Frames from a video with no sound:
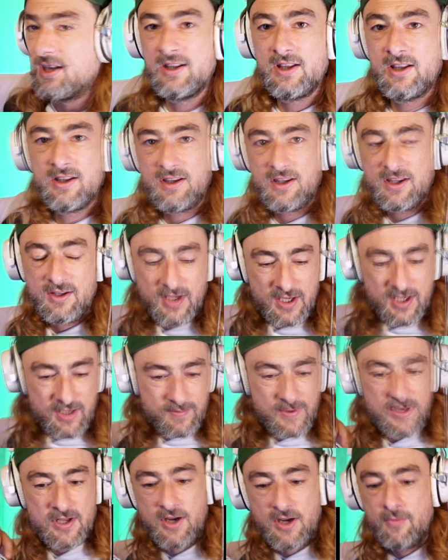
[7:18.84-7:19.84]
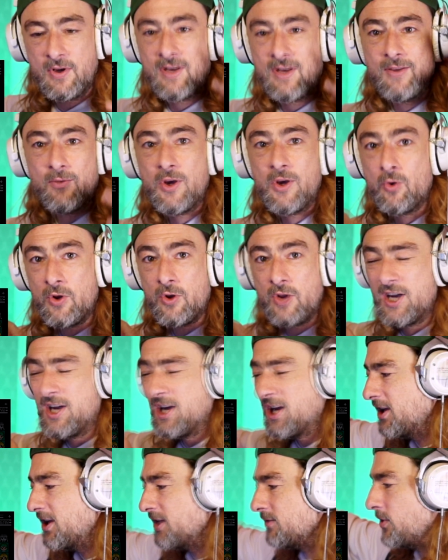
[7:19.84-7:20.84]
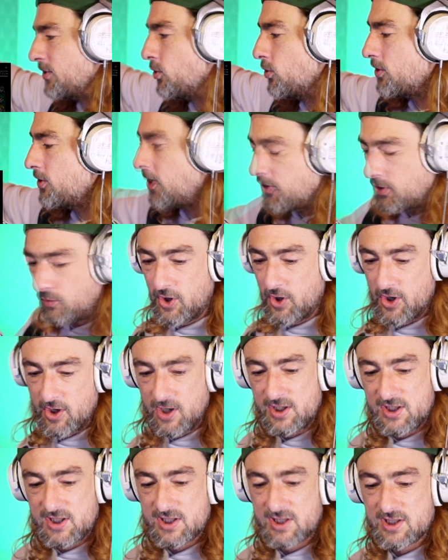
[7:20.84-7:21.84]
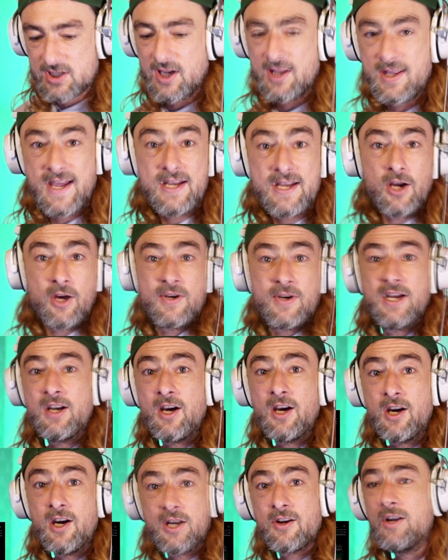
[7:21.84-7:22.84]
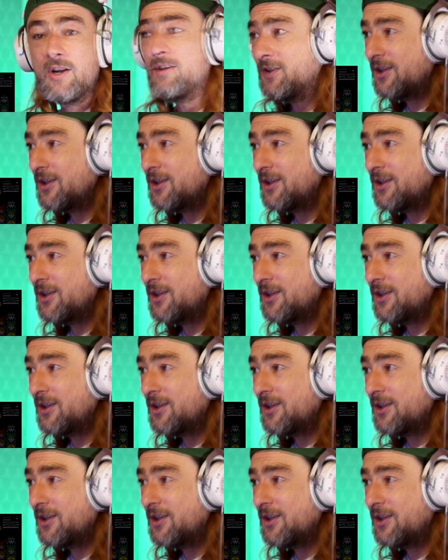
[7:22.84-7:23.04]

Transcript: it, and these been, and we all know the words, and they know it, and I know it.